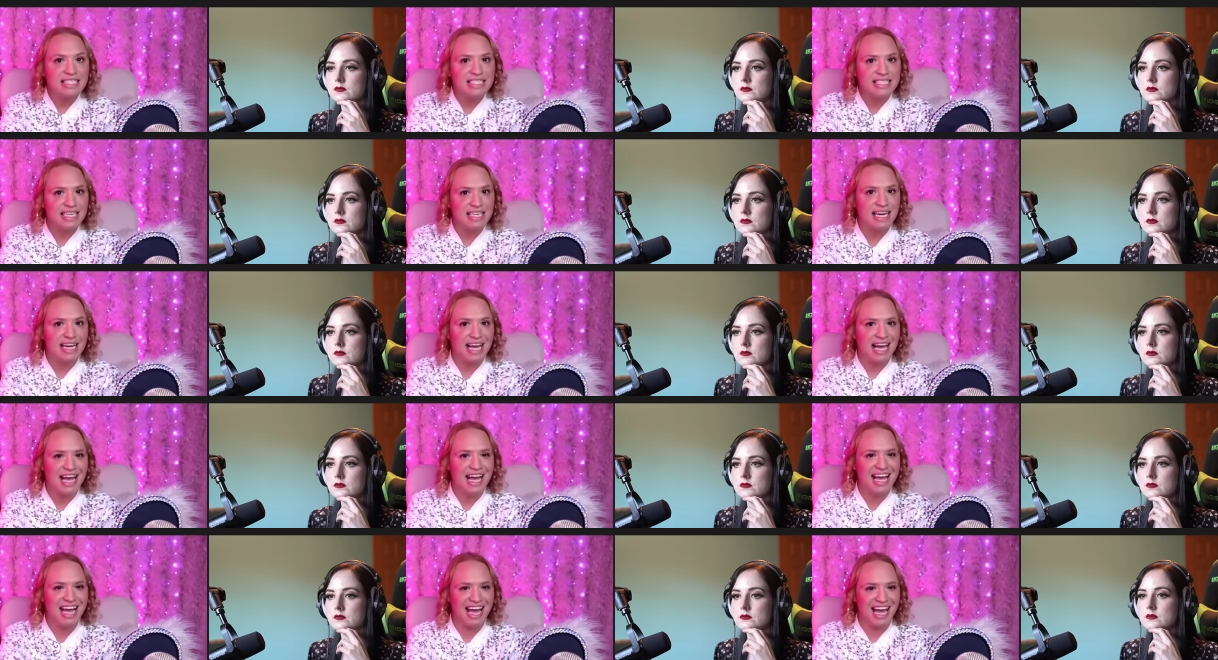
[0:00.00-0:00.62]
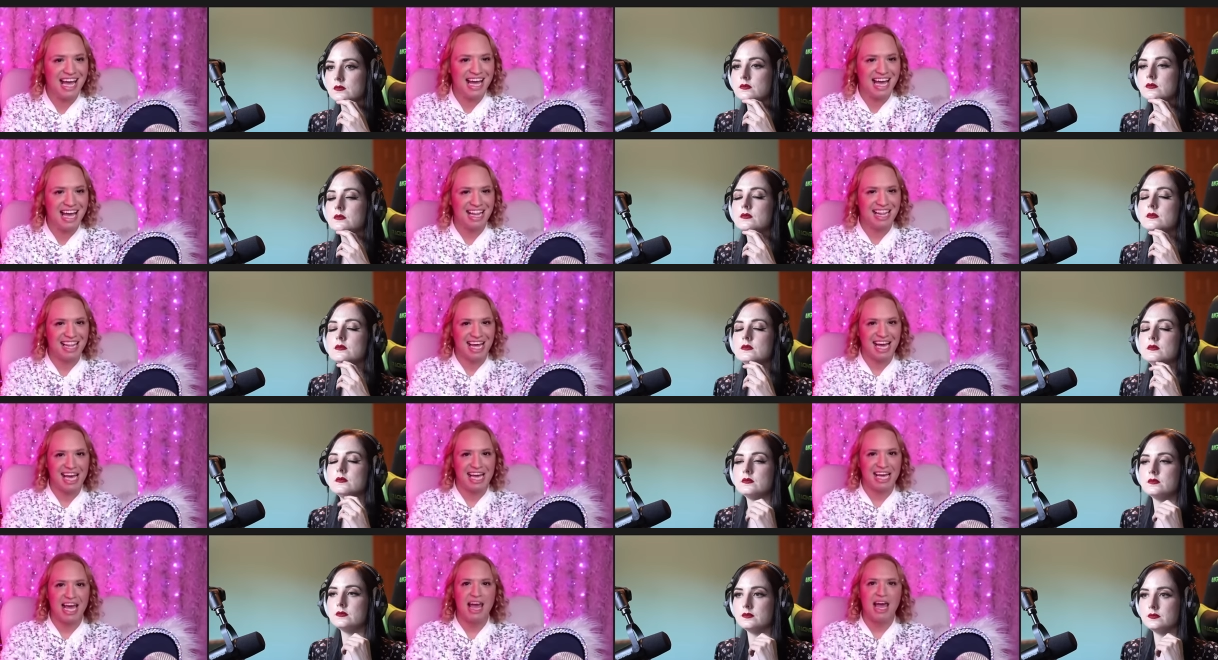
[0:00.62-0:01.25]
Speaker 1: mm.
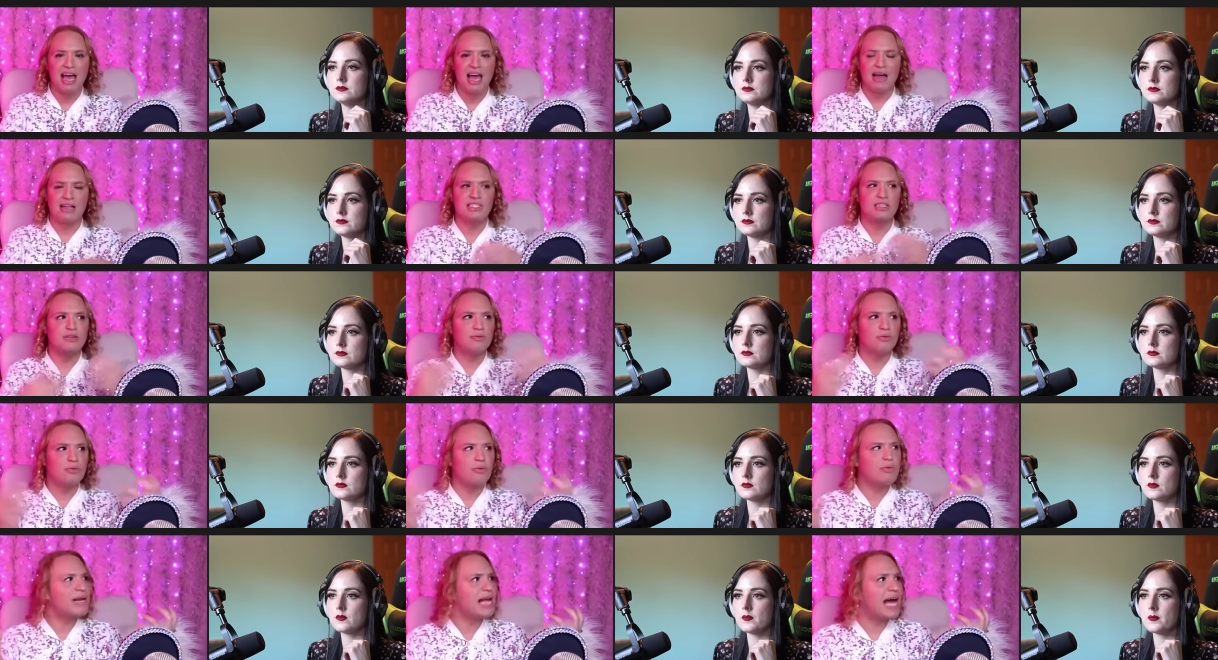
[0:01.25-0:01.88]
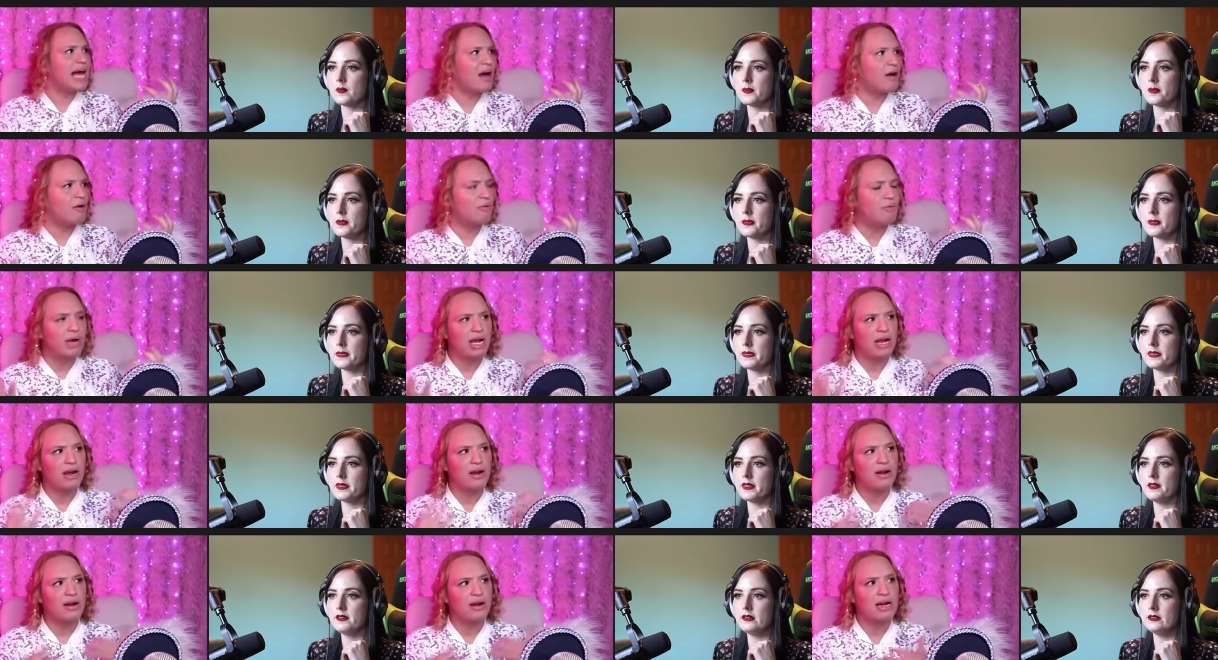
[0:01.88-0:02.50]
like to now
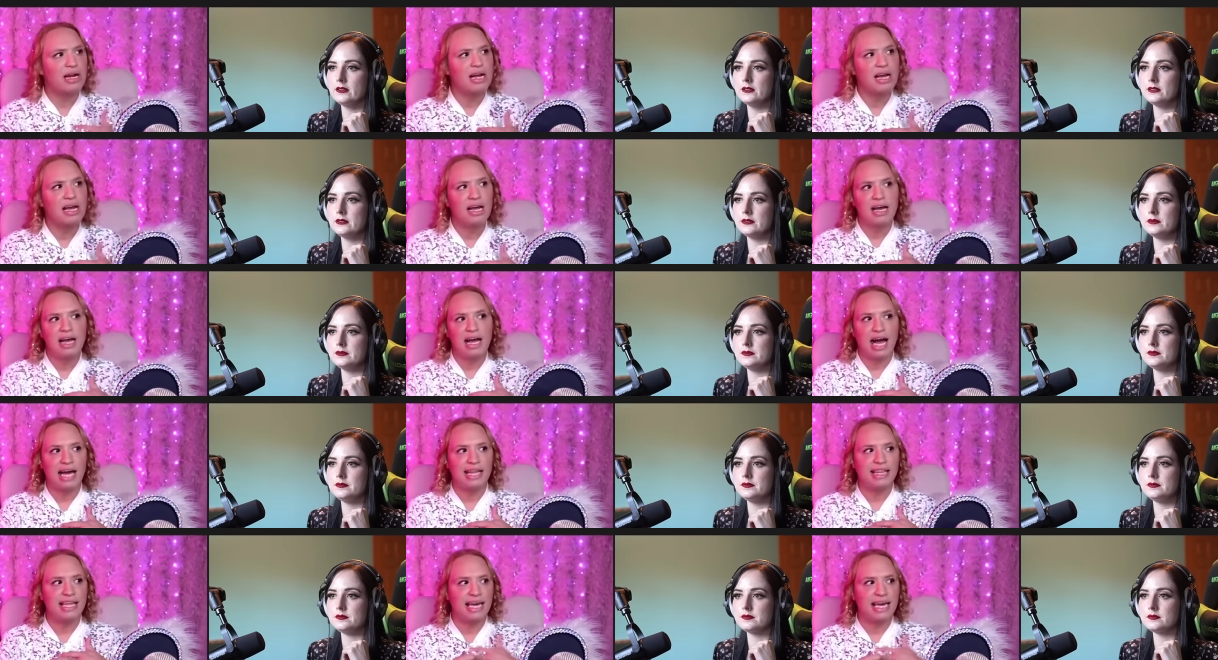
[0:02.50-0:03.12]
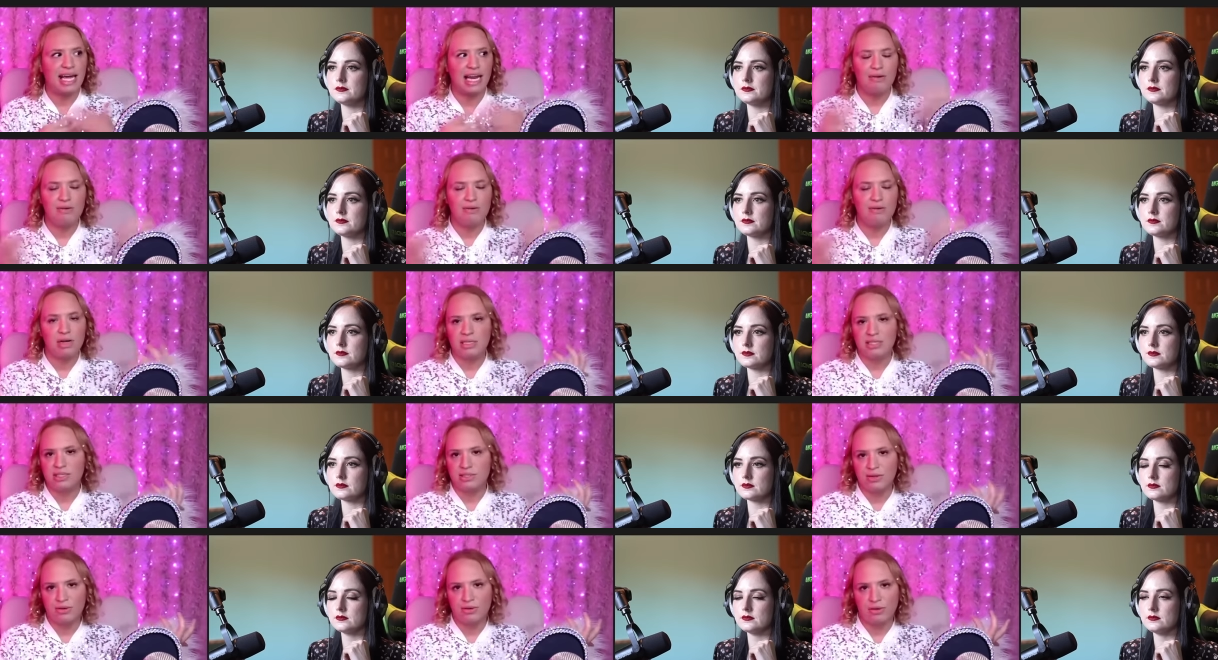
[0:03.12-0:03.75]
where i think anyone
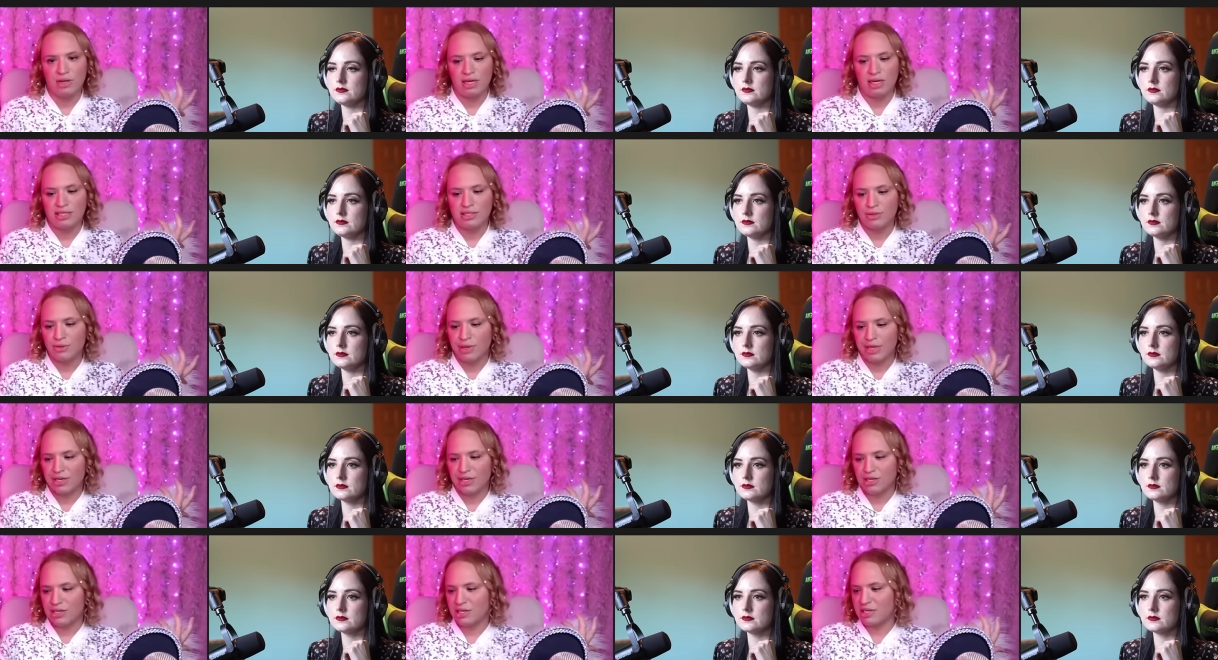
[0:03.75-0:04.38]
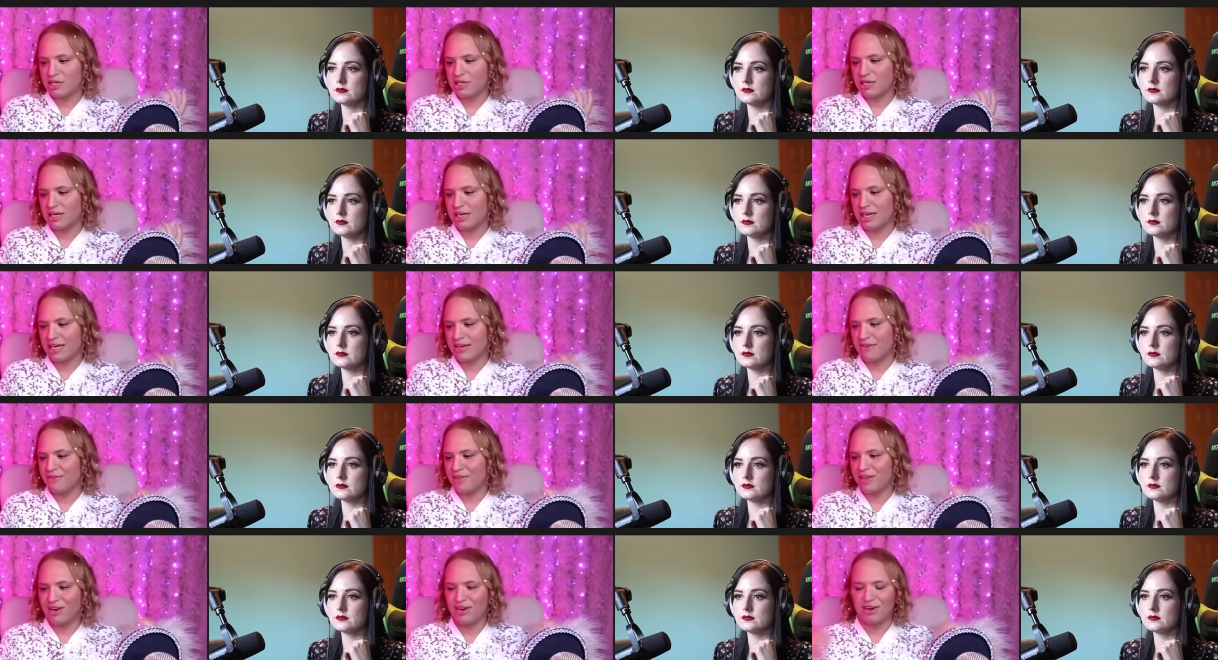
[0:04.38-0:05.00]
can scroll on twitter
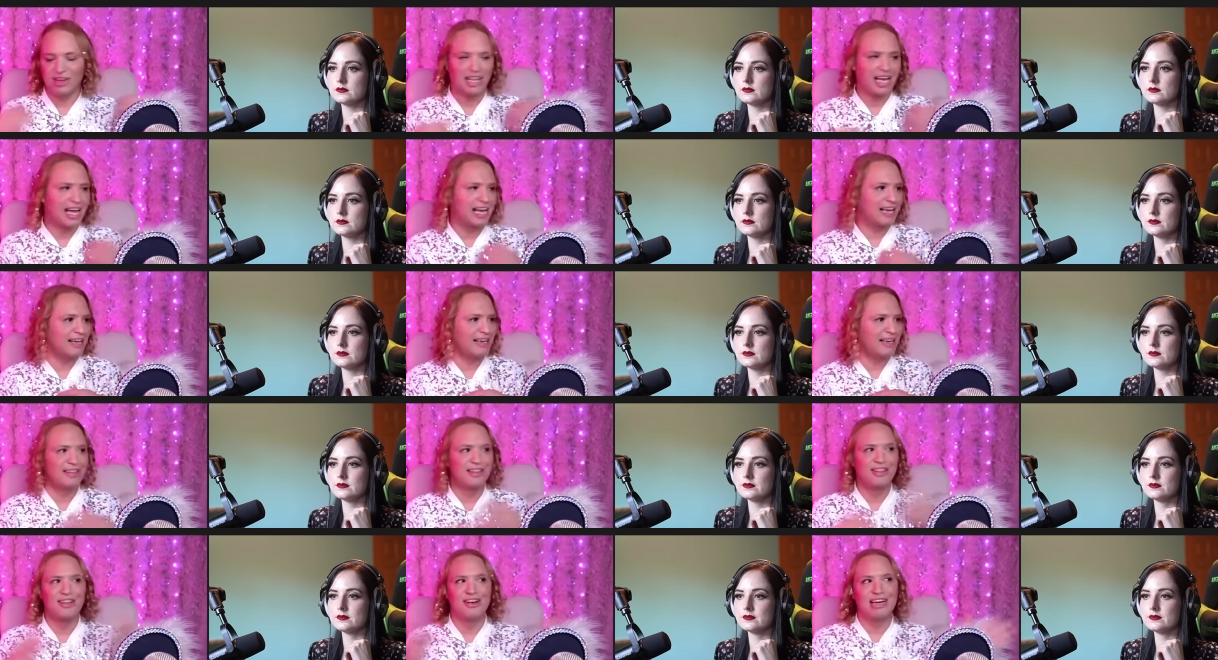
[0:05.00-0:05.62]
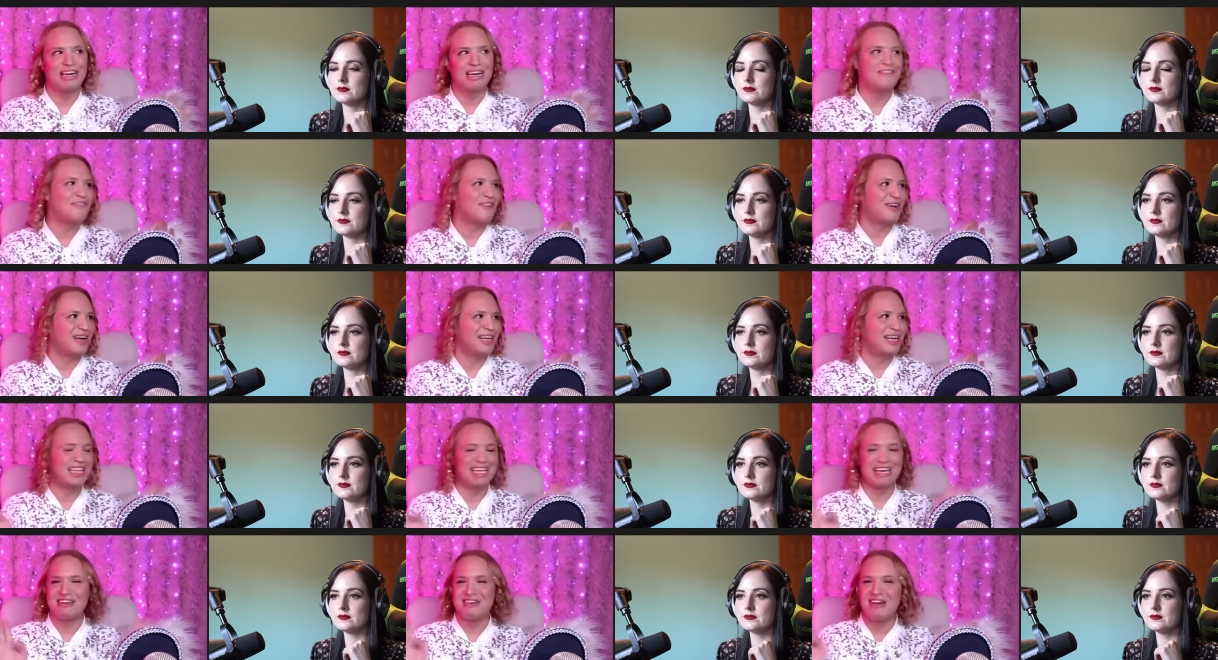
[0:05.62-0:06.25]
if they're like looking for
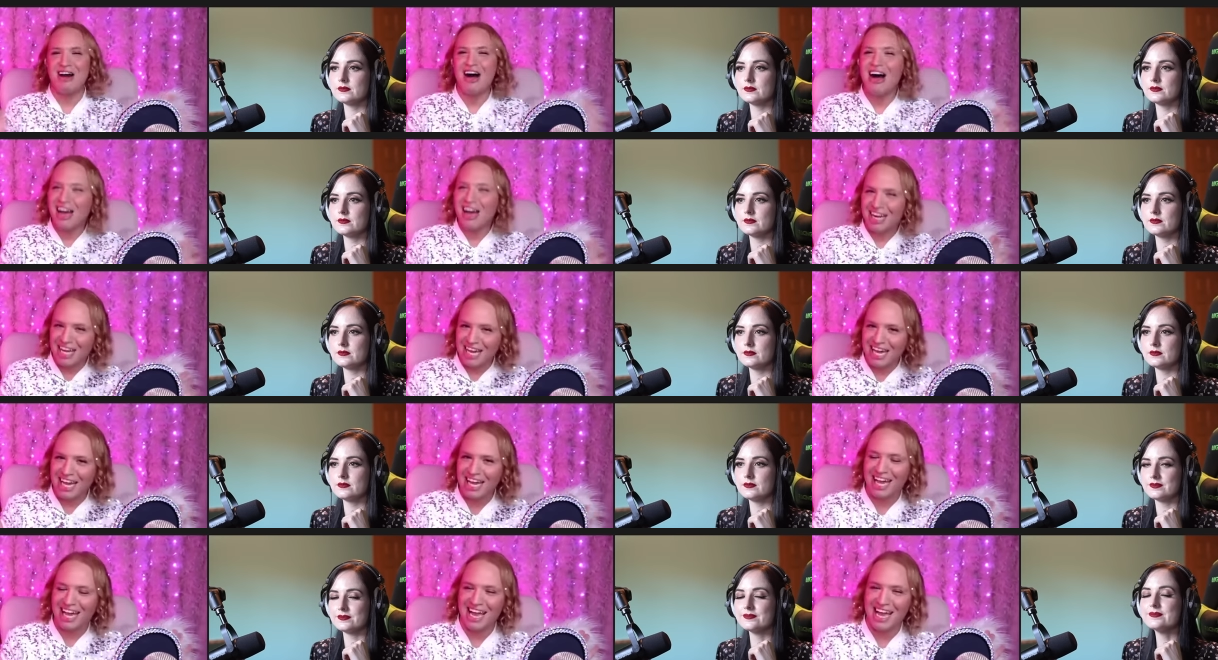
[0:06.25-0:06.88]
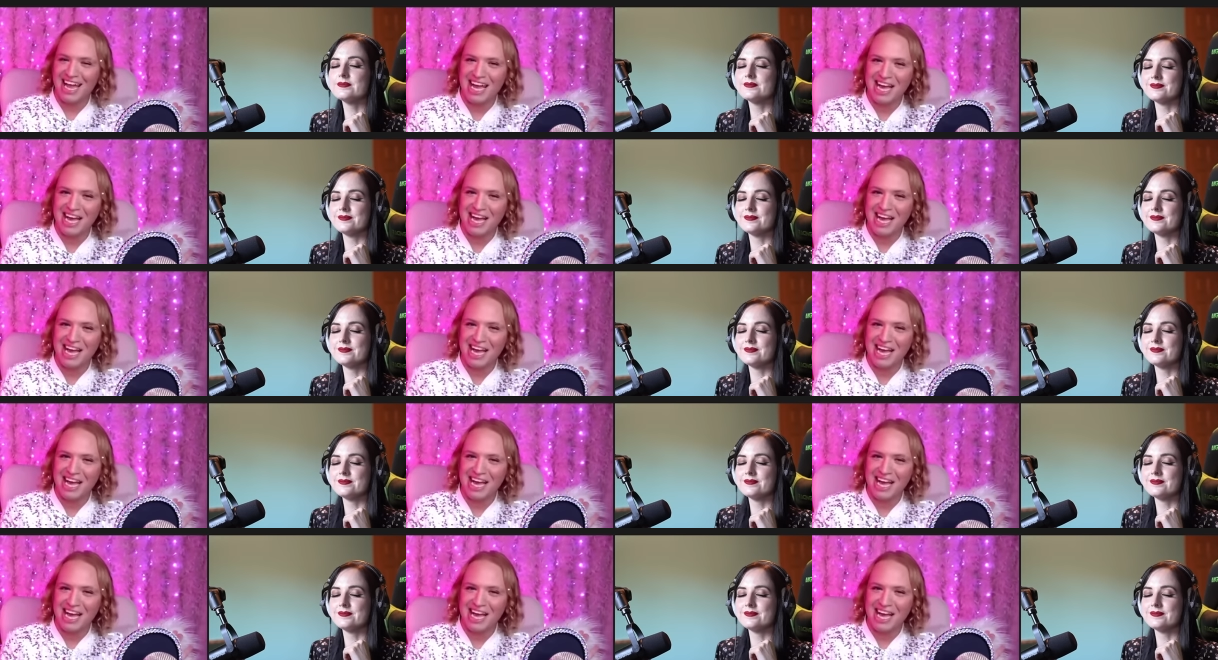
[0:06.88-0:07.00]
anything naughty mm.